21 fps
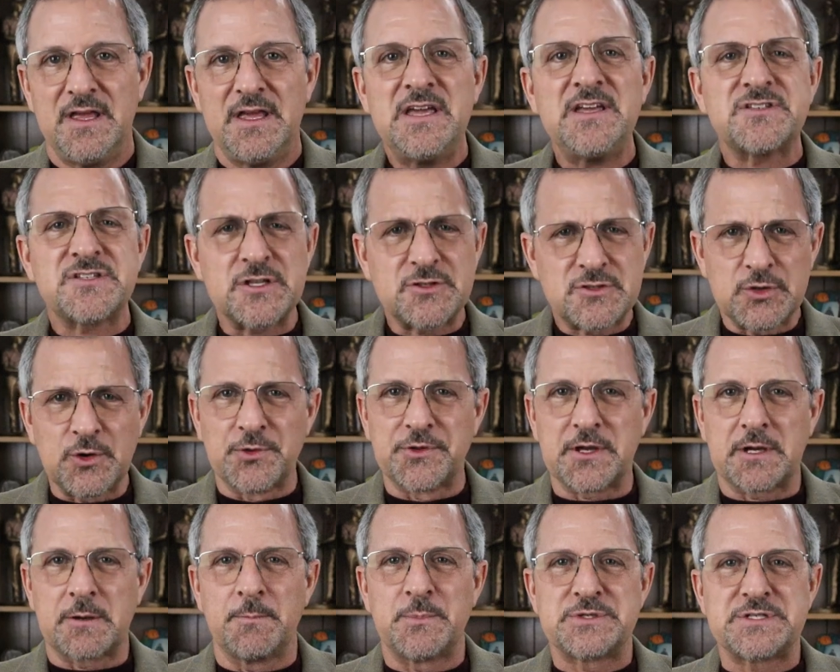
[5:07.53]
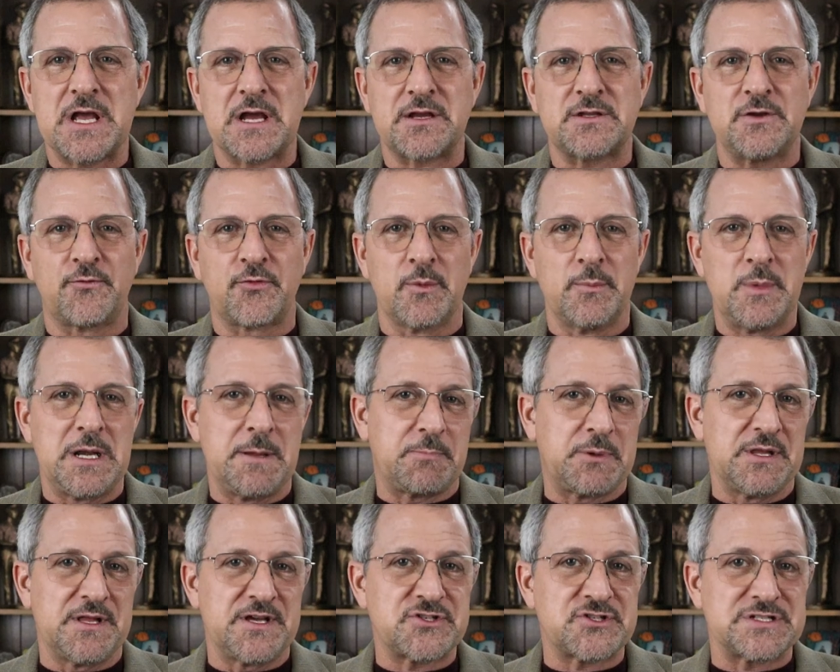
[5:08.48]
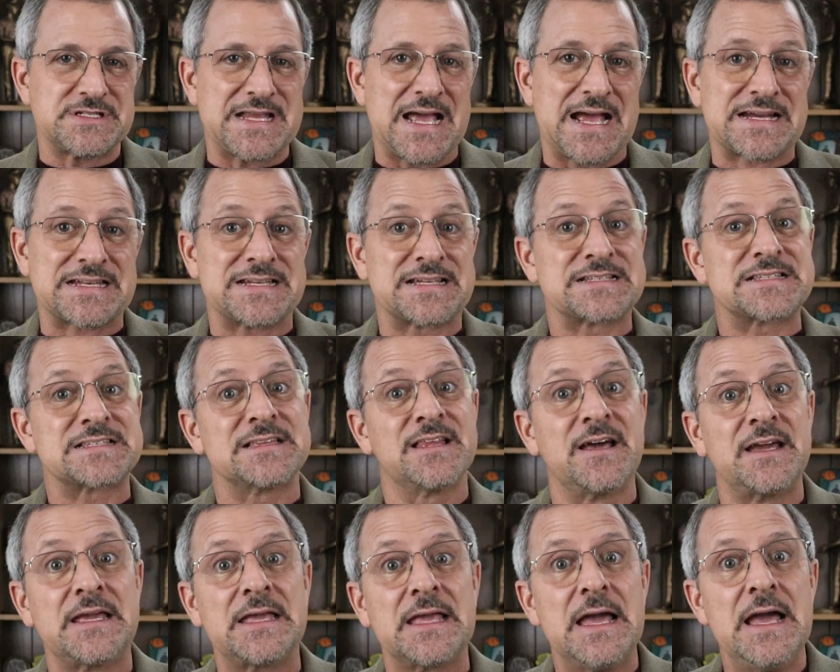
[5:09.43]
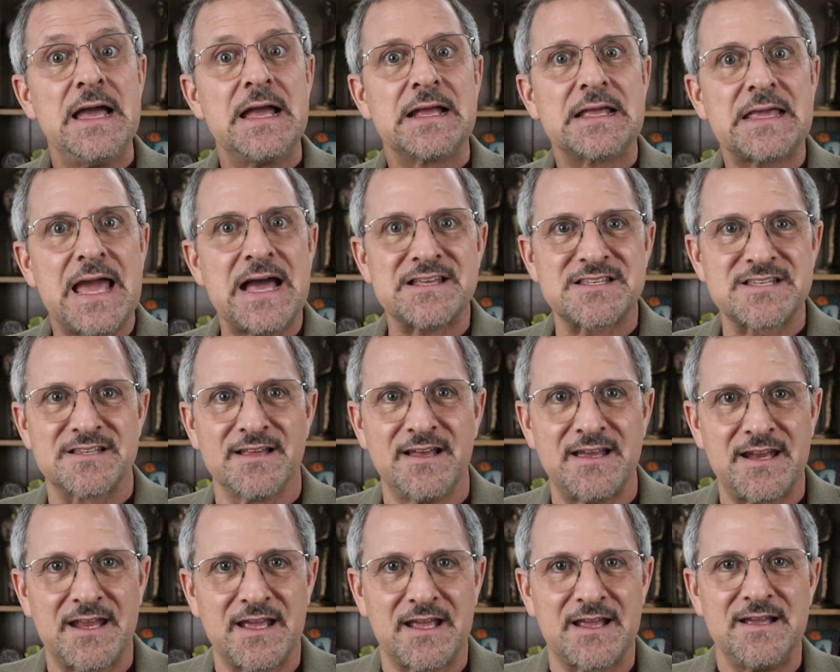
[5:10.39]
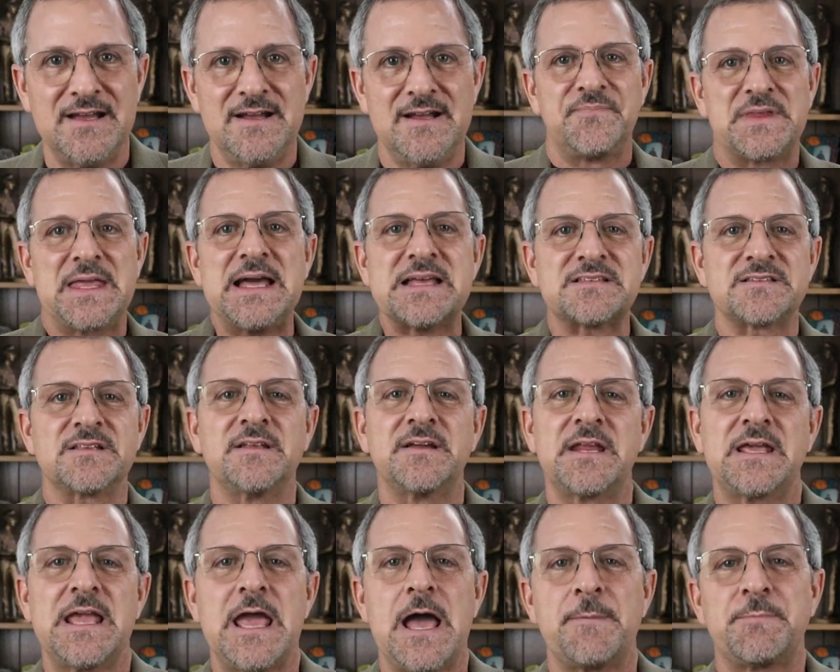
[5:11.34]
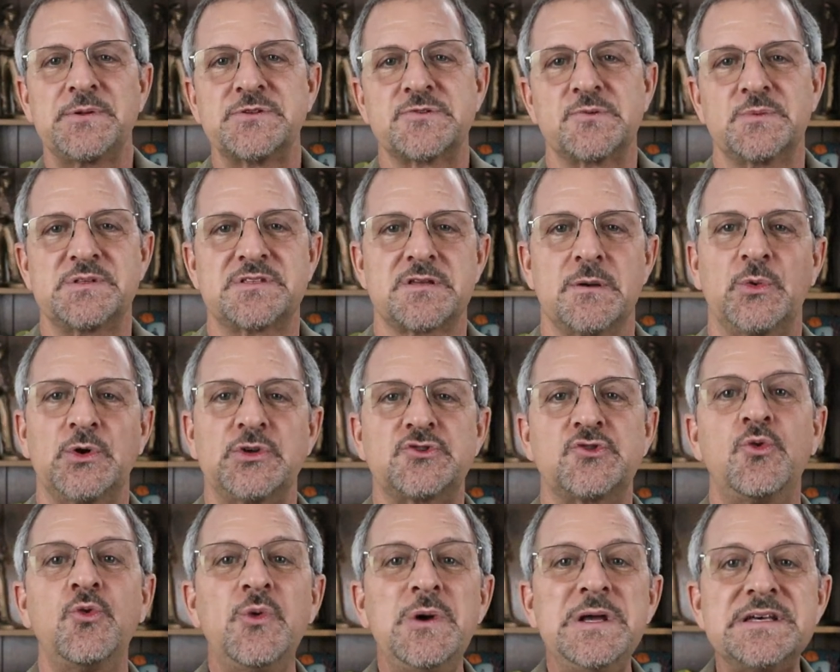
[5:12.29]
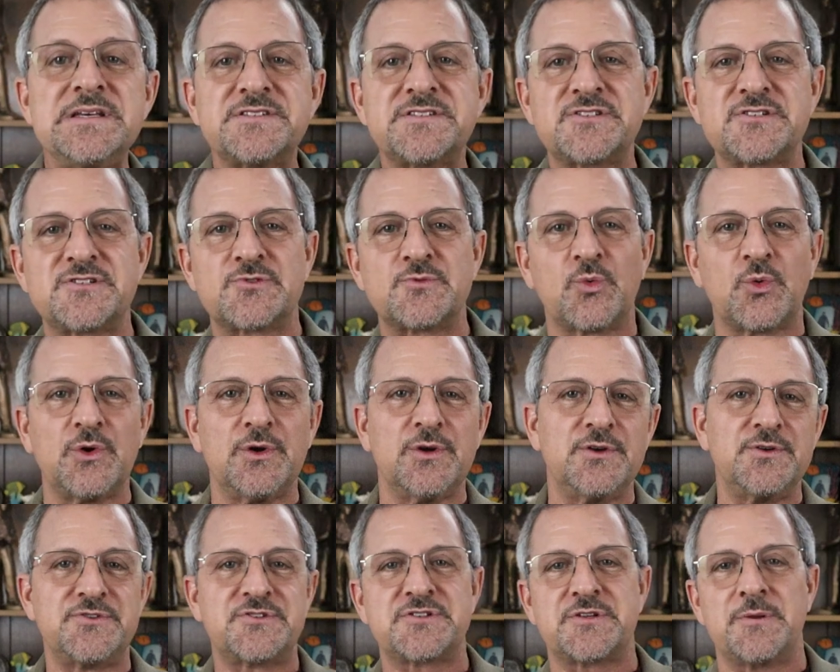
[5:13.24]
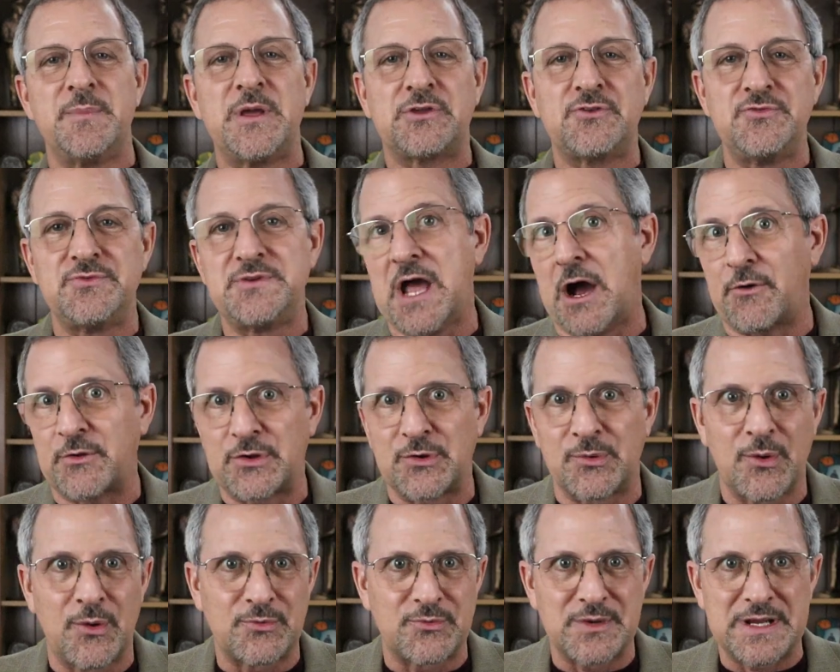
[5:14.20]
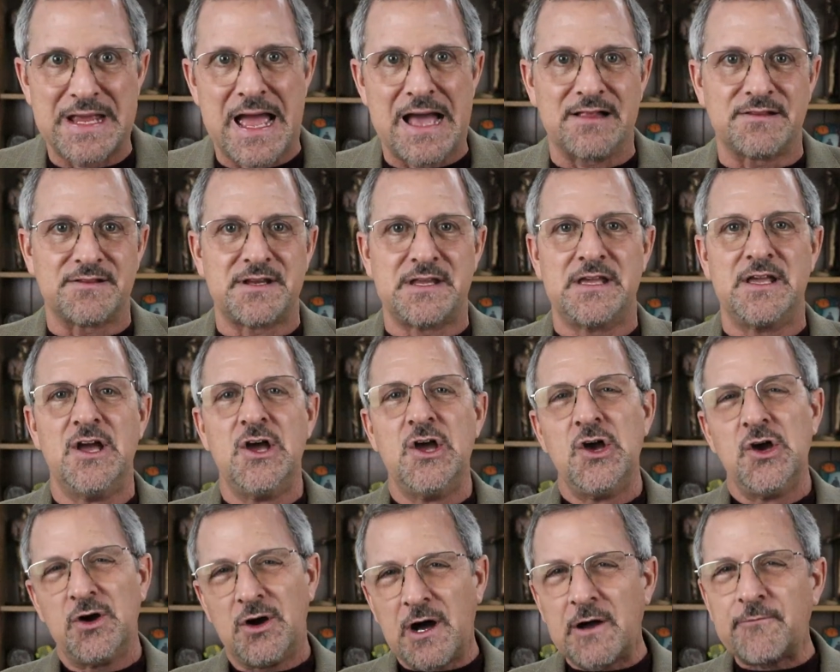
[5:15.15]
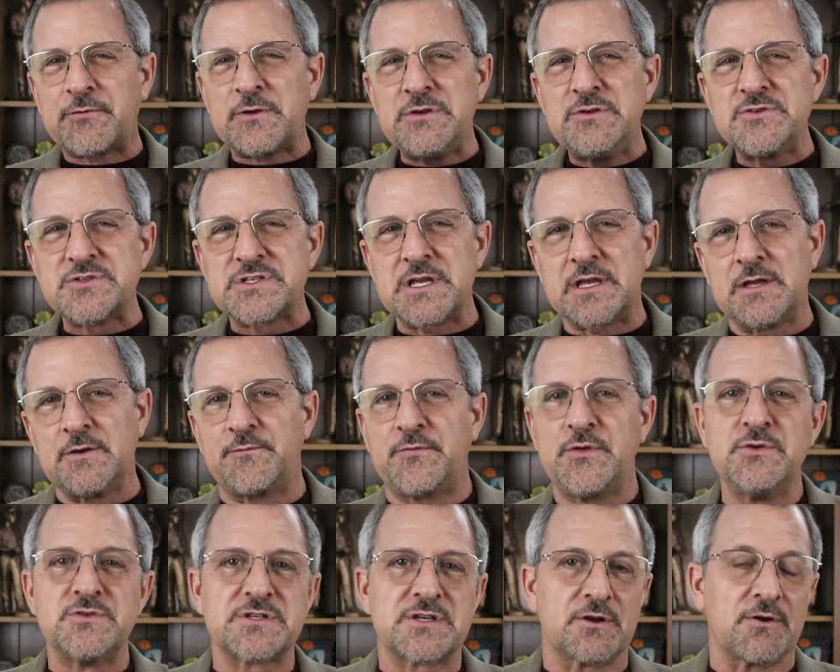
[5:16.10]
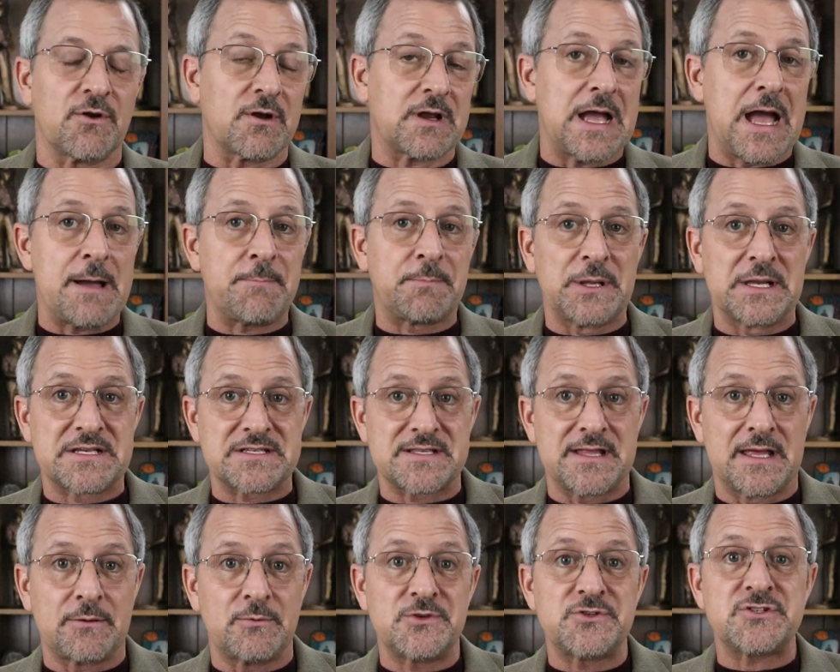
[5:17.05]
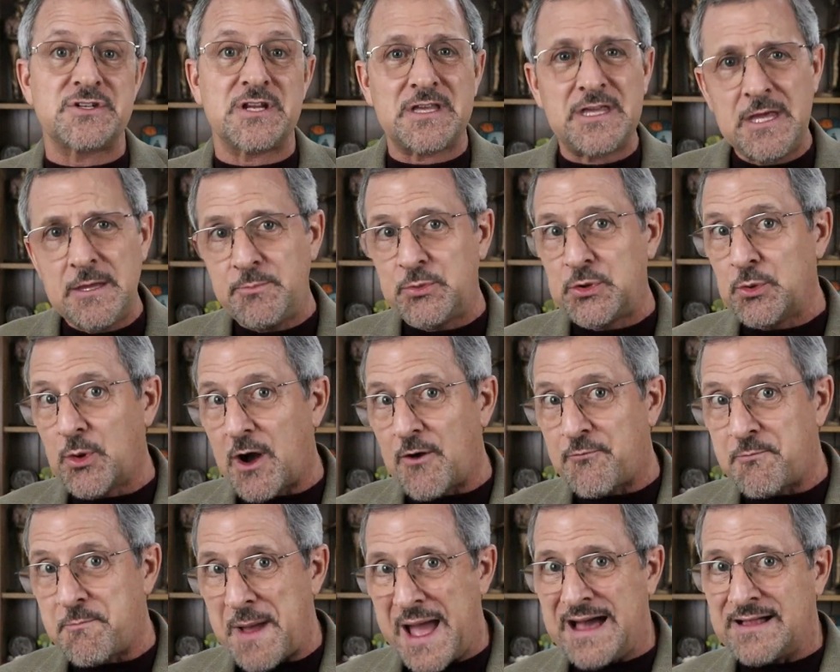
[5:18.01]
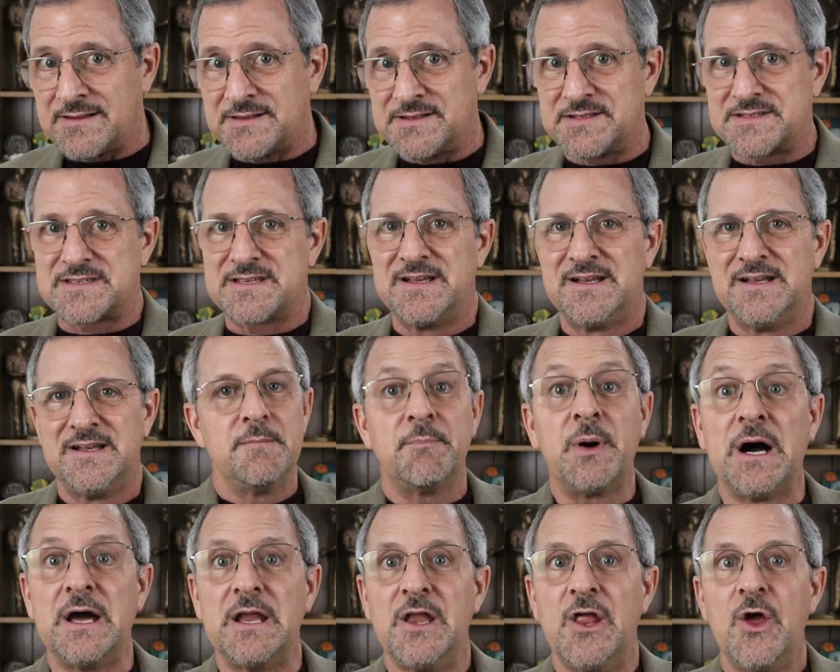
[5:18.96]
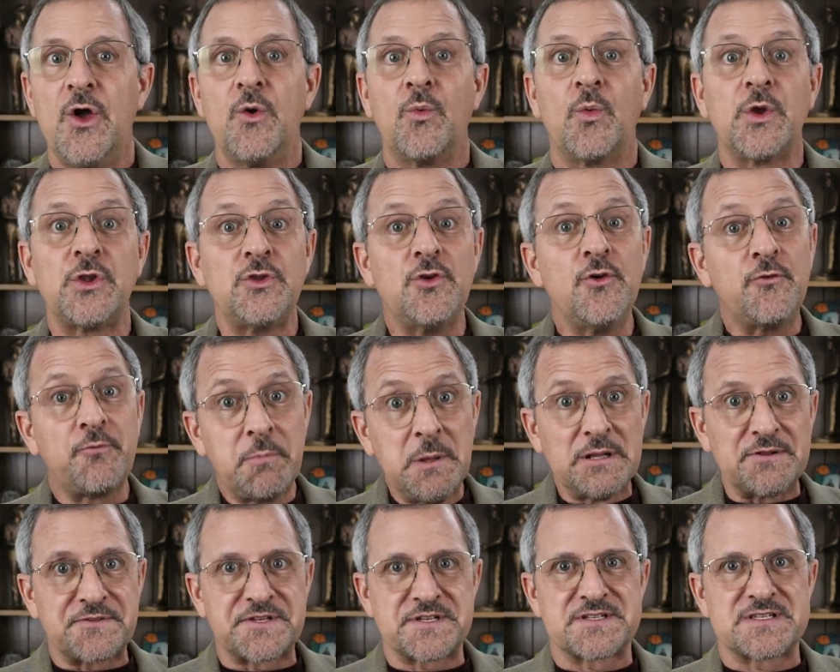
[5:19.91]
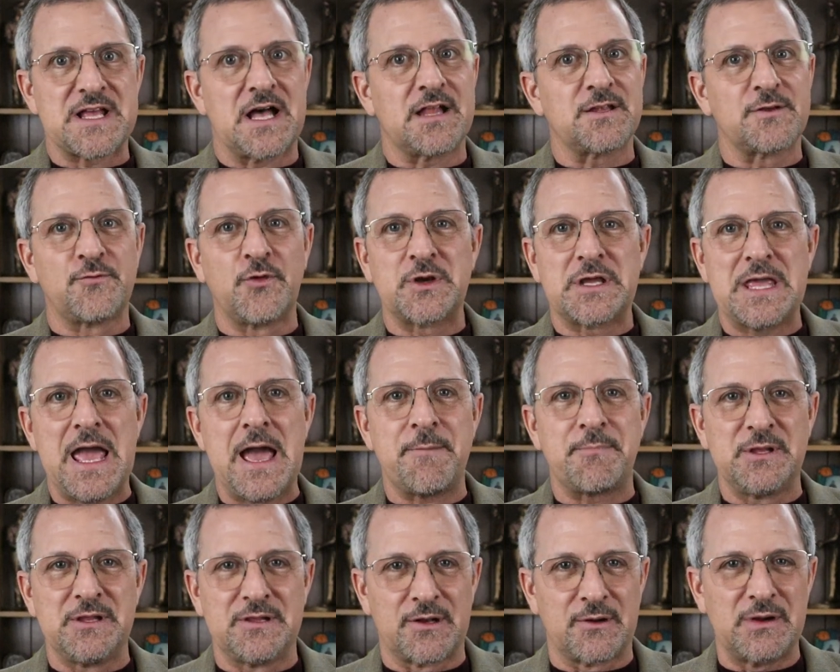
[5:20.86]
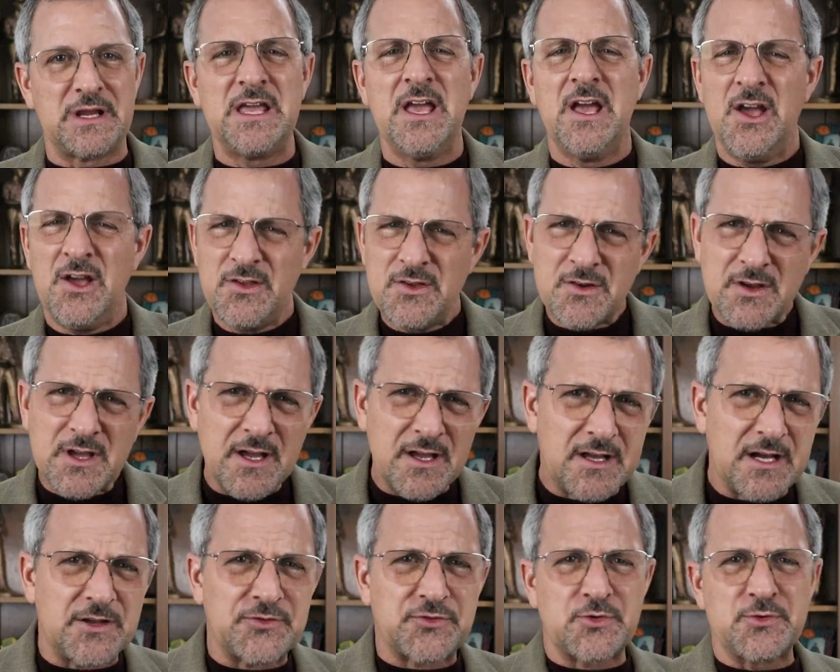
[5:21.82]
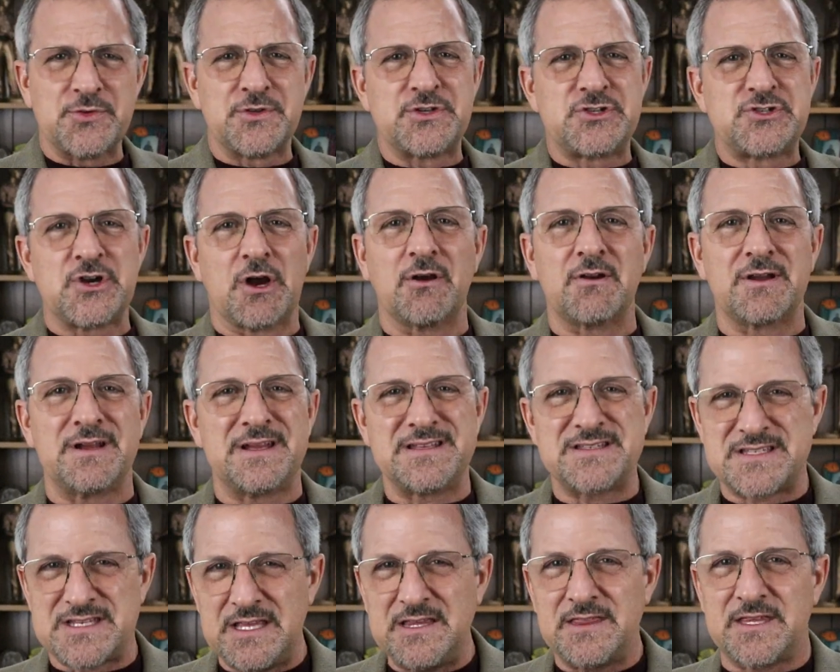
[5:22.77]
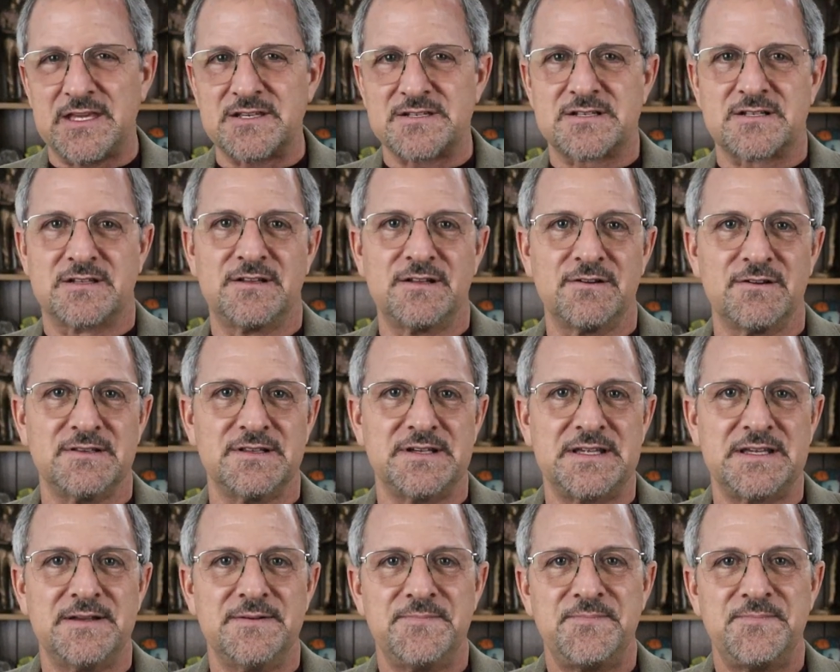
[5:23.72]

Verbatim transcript: It's a tool that can protect you from manipulation tactics like Gaslighting. Gaslighting happens when someone twists words to make you doubt your own reality, often using confusing or complex language to keep you off balance. But when you've built a solid vocabulary, you can cut through the jargon and see things clearly.